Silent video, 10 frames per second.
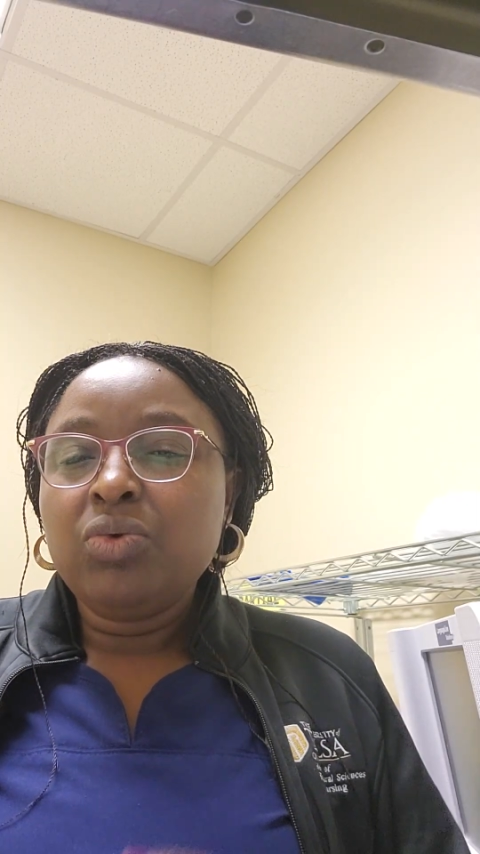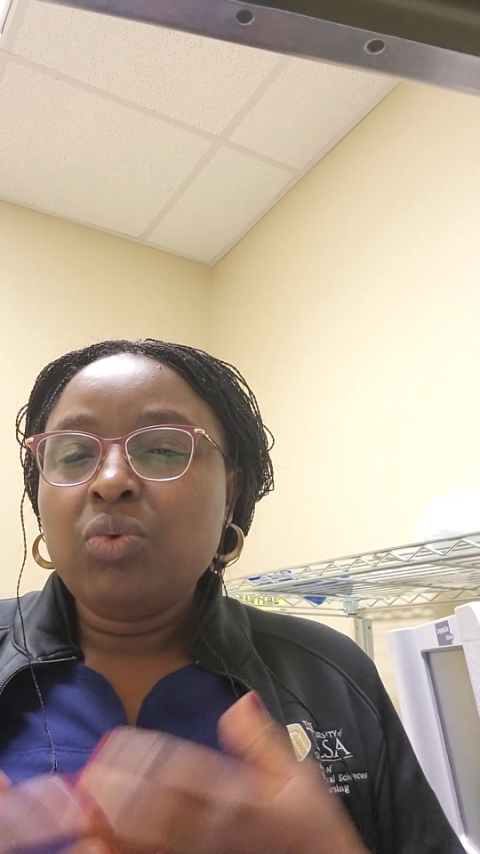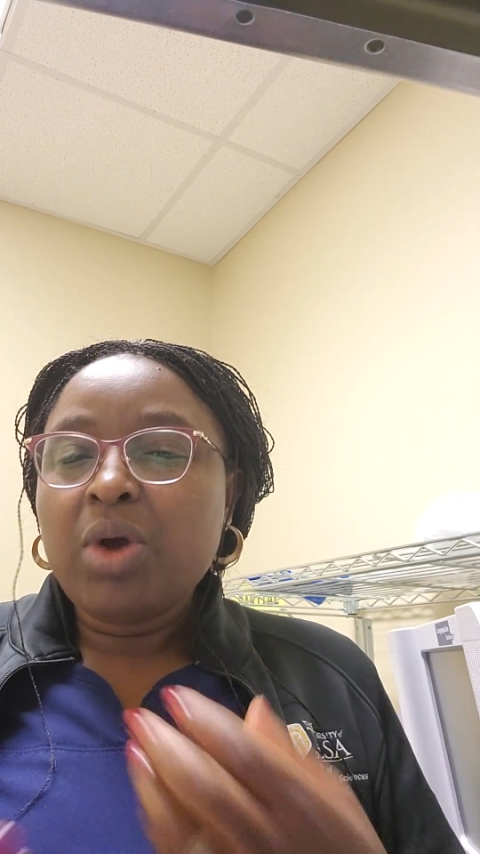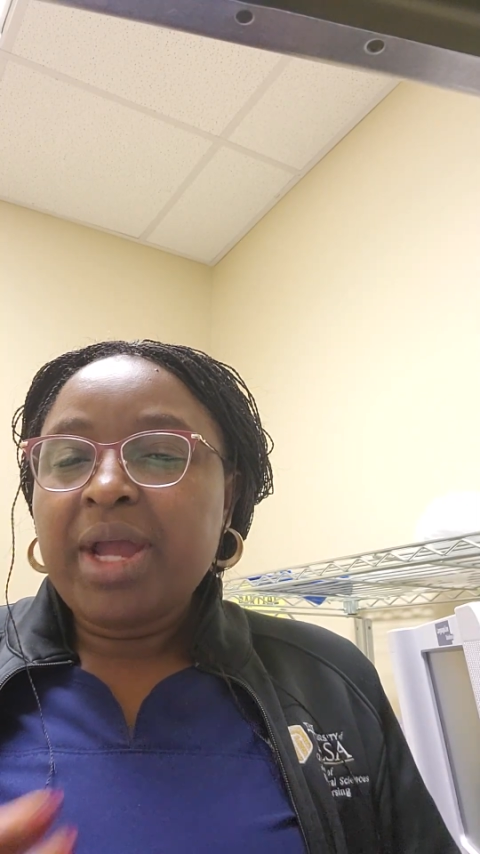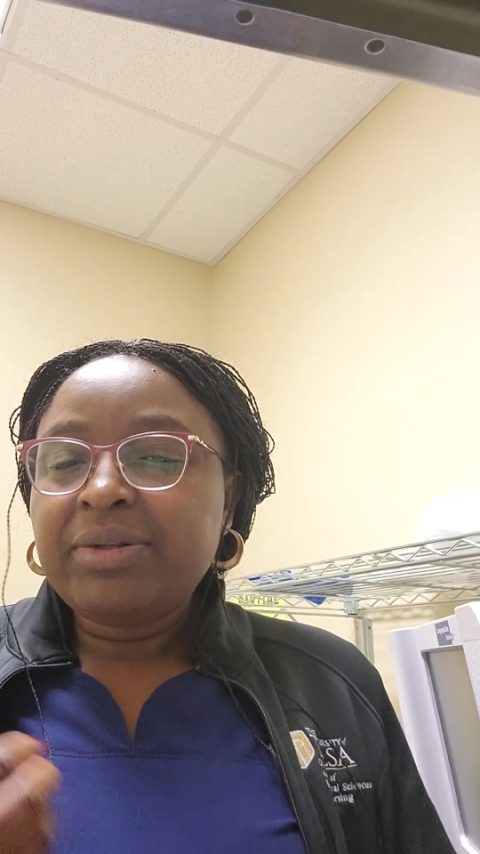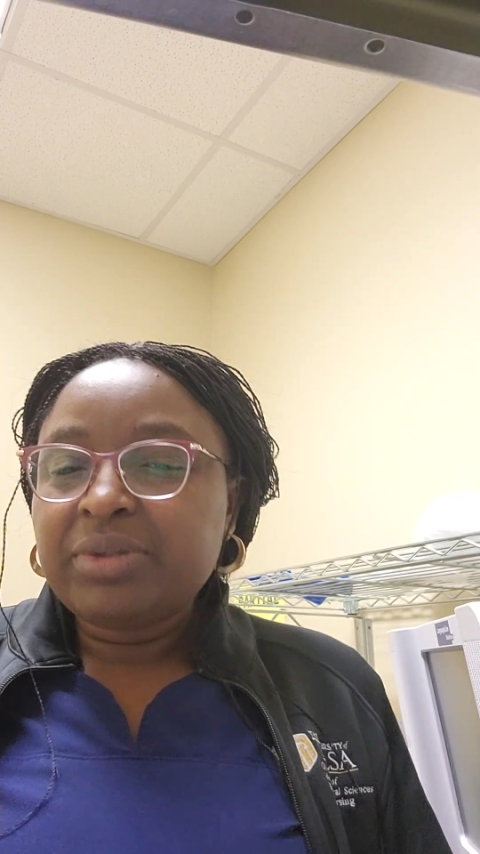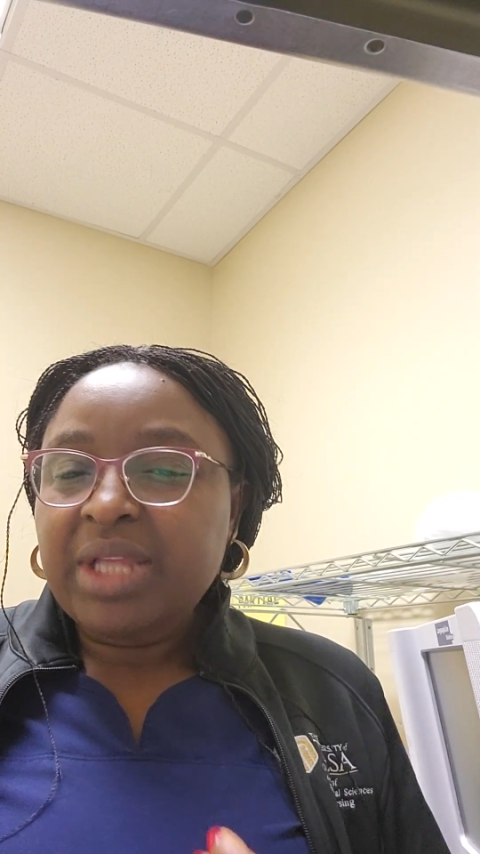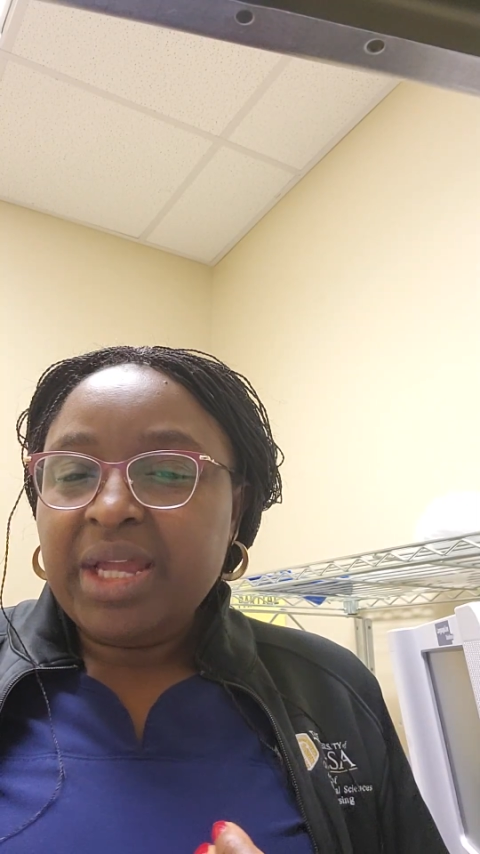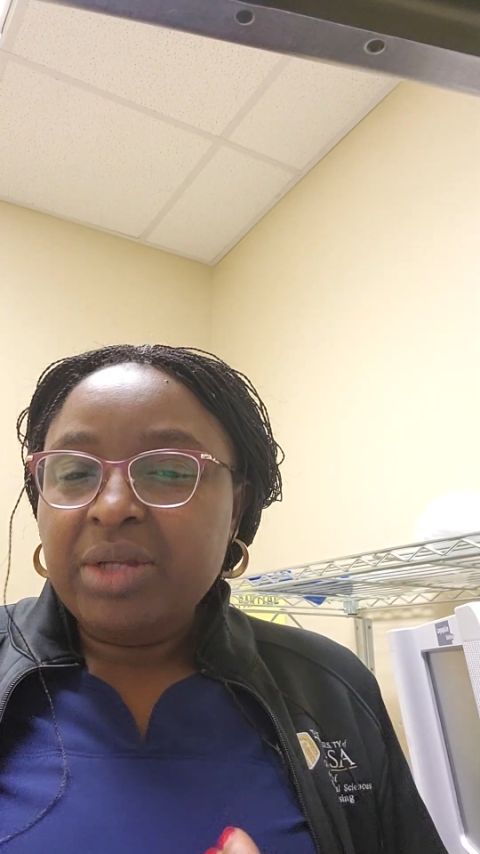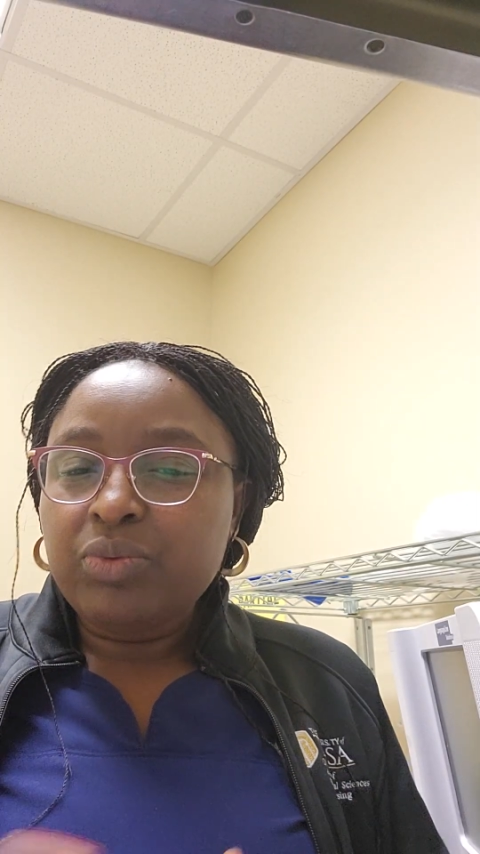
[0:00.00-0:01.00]
what kind of
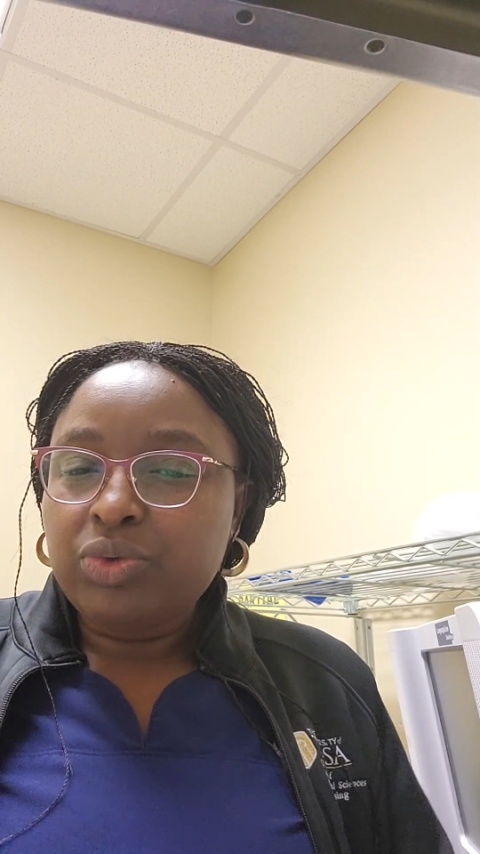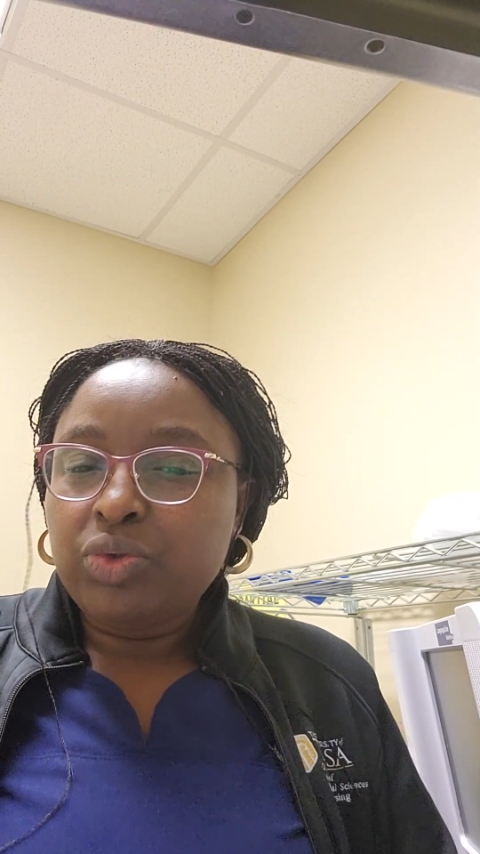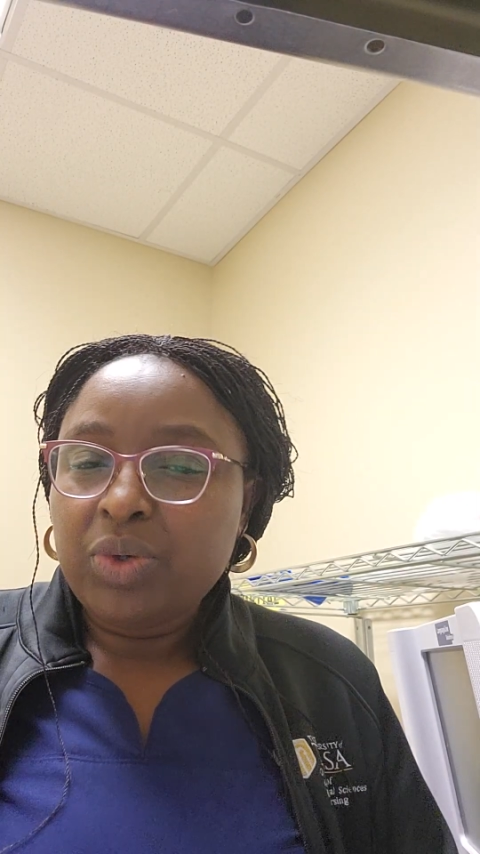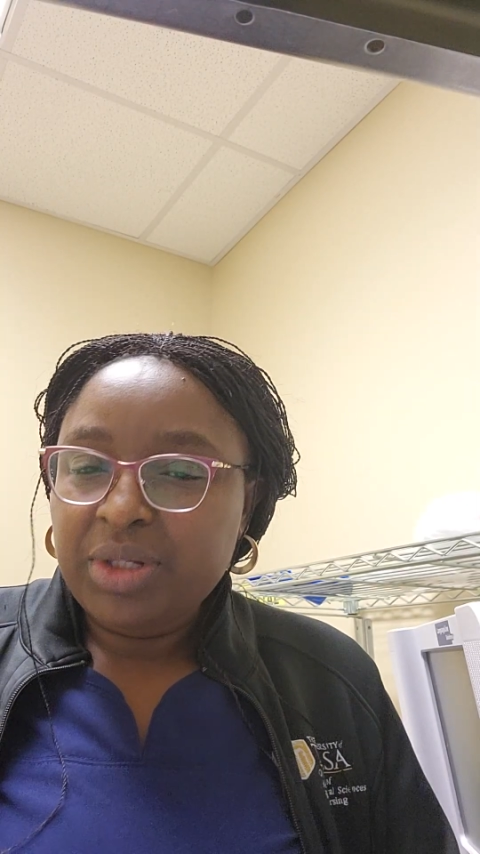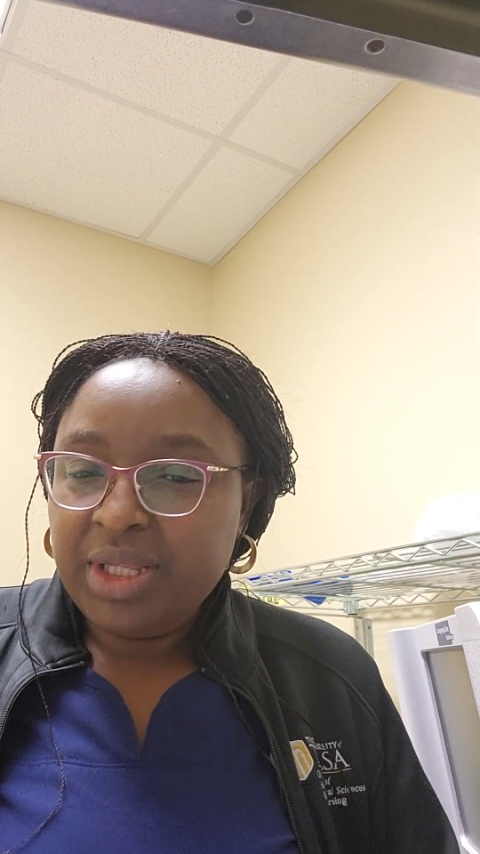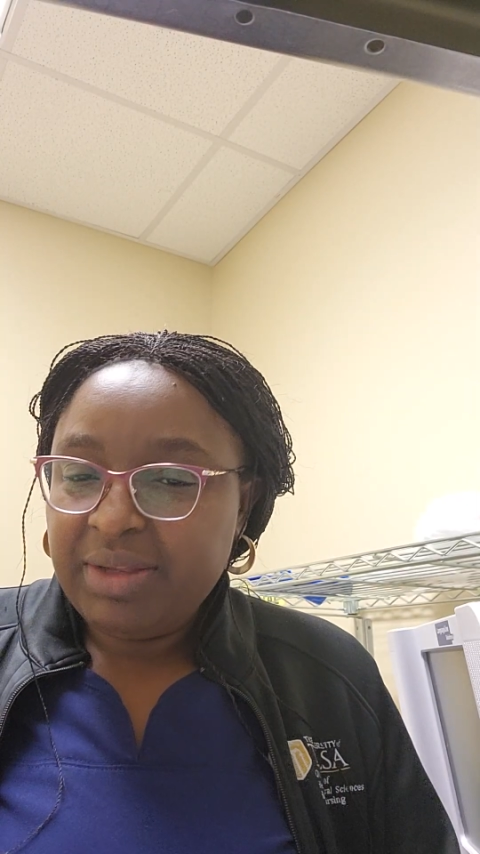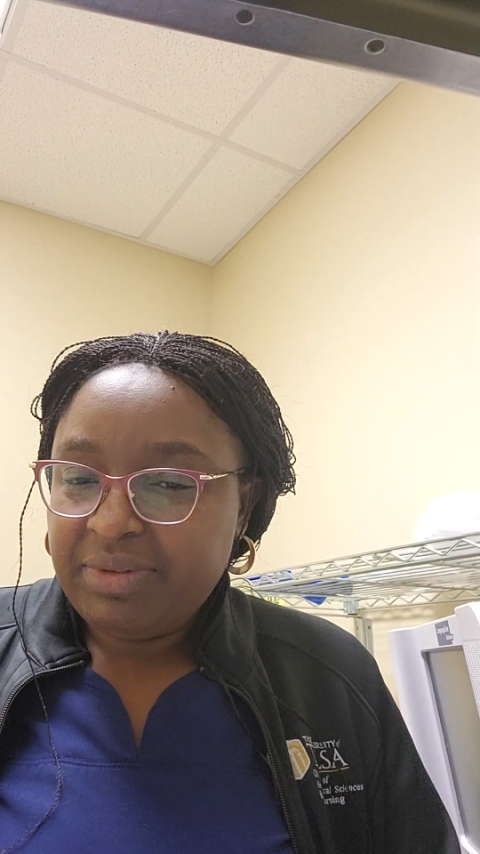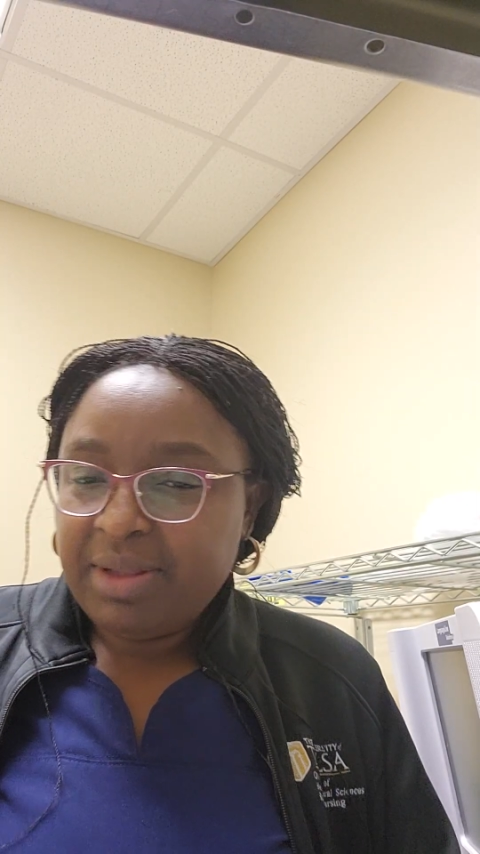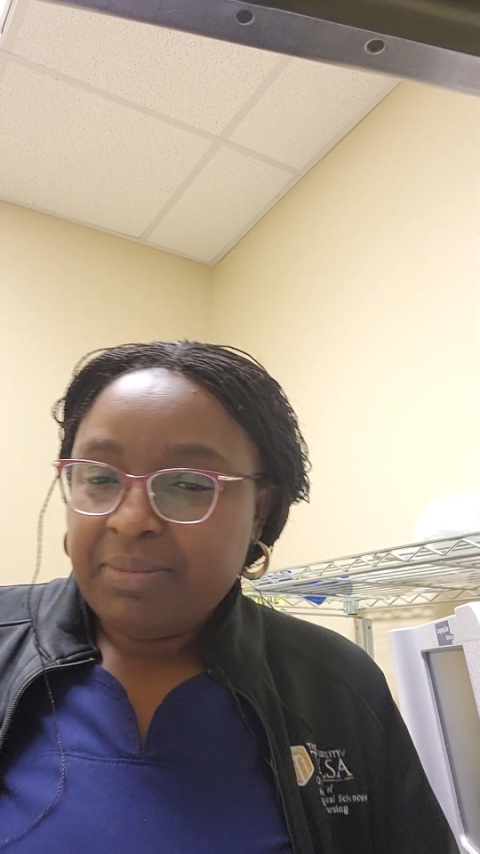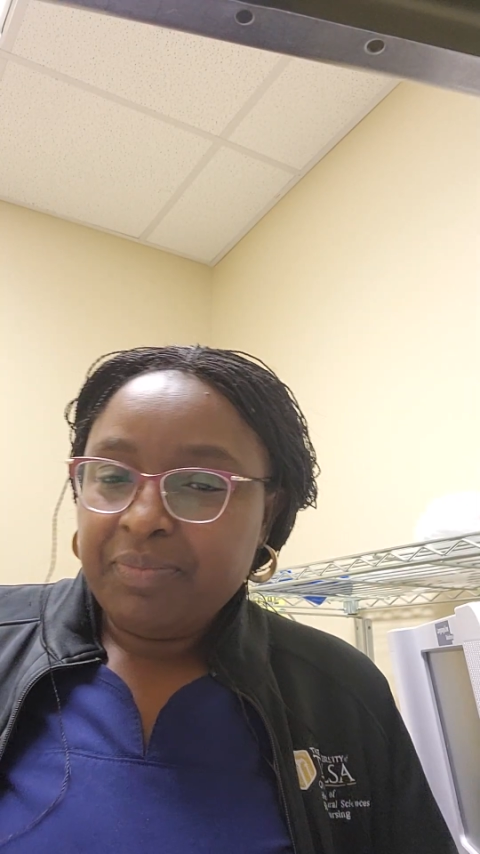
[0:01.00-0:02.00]
diet would you want to
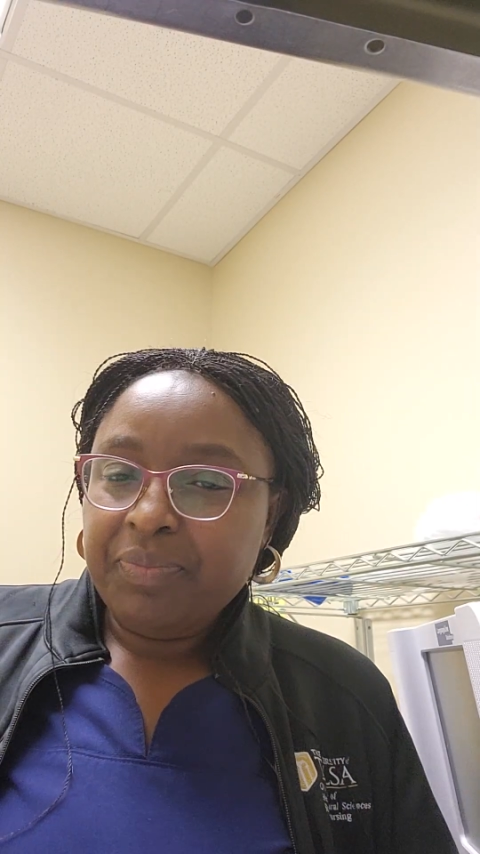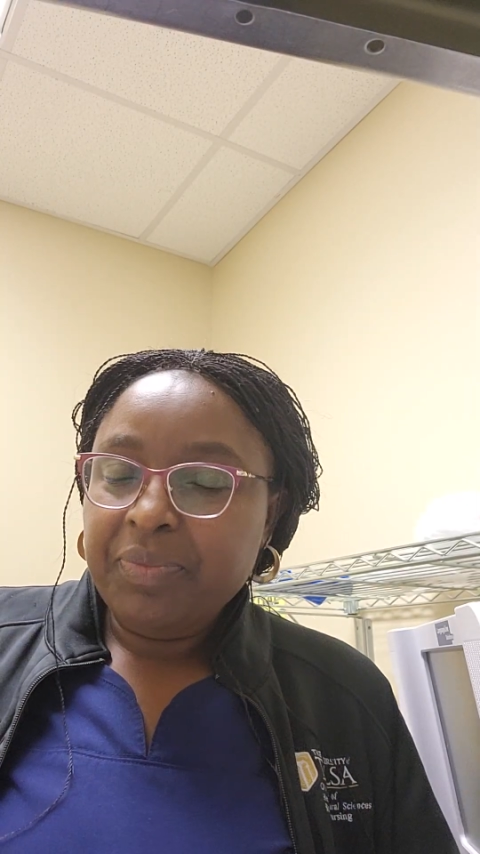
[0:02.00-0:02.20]
give them?